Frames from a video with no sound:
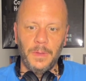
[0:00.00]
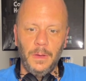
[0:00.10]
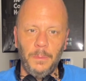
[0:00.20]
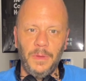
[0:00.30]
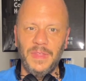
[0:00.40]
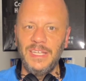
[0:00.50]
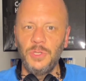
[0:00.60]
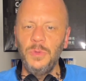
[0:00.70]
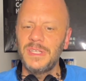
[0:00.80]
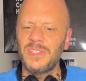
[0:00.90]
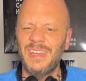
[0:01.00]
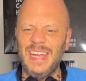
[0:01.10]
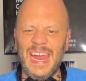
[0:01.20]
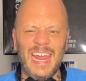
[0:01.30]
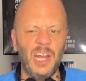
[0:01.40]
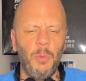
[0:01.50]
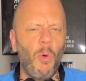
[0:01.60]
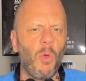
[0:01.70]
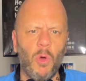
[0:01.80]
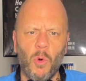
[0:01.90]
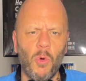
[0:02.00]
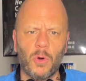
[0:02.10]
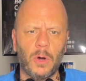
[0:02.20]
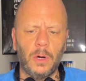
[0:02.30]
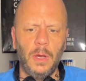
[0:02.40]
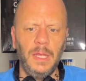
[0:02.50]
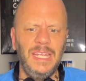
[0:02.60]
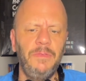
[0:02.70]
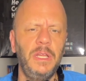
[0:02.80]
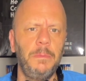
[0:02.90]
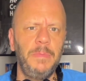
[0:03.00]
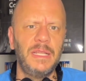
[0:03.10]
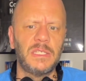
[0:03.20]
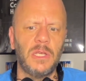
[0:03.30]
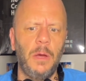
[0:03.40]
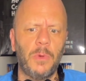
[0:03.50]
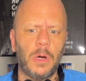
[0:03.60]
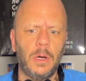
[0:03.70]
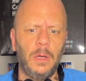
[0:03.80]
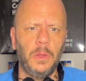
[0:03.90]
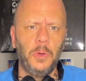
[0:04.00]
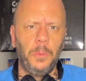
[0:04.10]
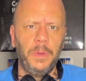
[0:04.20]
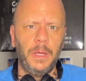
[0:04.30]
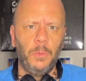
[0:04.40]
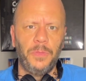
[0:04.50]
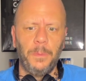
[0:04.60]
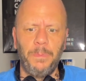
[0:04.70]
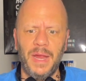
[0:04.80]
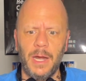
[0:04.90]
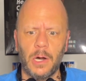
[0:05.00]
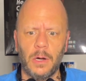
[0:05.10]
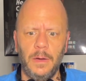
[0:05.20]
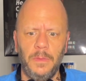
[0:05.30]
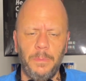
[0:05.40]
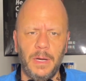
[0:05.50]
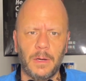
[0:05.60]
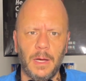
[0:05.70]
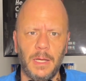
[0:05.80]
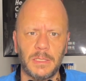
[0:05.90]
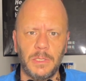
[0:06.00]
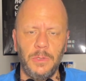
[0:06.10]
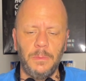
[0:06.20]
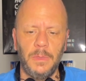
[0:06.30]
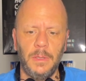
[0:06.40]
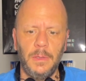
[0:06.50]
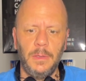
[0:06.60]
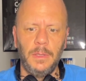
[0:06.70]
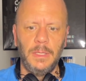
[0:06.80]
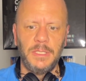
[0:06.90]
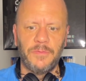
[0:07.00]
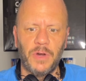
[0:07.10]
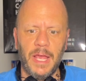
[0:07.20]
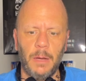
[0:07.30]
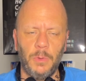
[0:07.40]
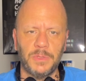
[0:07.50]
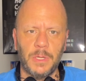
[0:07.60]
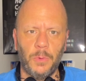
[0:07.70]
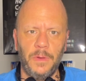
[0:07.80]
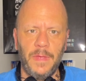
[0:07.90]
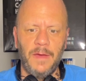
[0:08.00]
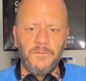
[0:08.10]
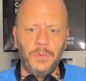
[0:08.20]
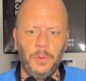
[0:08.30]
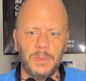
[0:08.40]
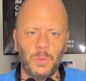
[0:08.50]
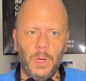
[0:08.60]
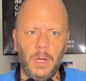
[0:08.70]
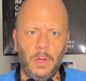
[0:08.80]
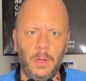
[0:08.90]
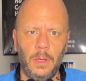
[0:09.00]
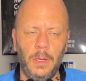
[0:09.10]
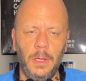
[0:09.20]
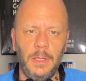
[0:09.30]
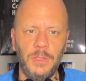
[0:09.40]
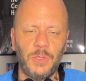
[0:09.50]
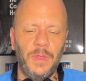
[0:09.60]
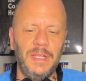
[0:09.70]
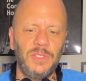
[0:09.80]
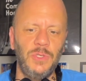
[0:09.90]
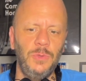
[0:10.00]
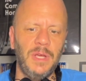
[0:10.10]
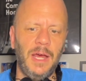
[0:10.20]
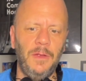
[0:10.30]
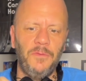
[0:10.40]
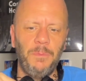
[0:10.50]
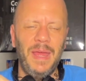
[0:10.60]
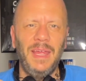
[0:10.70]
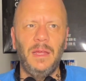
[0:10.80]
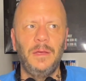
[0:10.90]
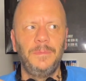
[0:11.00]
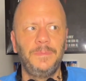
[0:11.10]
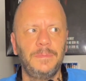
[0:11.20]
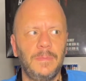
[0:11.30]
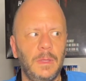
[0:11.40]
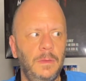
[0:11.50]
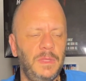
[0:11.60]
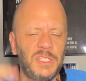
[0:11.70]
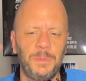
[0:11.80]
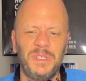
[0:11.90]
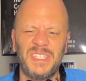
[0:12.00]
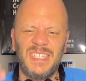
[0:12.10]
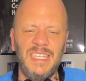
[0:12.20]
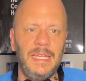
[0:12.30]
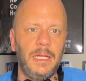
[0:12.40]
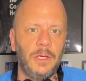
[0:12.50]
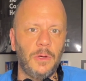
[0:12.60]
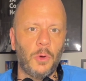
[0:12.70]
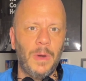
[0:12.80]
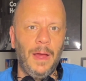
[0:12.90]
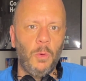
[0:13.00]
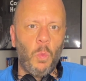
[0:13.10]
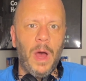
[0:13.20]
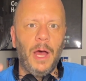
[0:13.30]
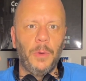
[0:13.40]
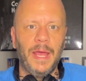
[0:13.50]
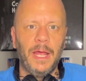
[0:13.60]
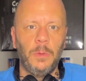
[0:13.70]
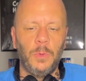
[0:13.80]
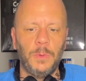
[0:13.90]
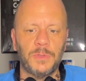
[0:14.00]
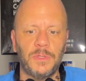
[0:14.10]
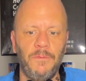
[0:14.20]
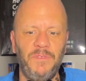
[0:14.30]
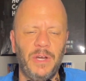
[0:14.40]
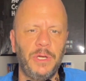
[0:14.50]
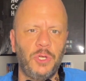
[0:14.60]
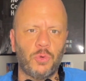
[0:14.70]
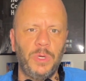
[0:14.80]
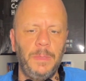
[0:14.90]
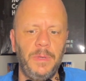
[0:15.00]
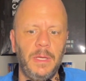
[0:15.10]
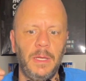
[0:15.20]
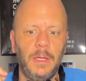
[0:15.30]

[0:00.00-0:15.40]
But they do this like animal horror, uh, even in Midsommar a little bit with the bear and the bear costume and different animals that were in that film as well. So they do kind of make this mystique around wild animals very creepy.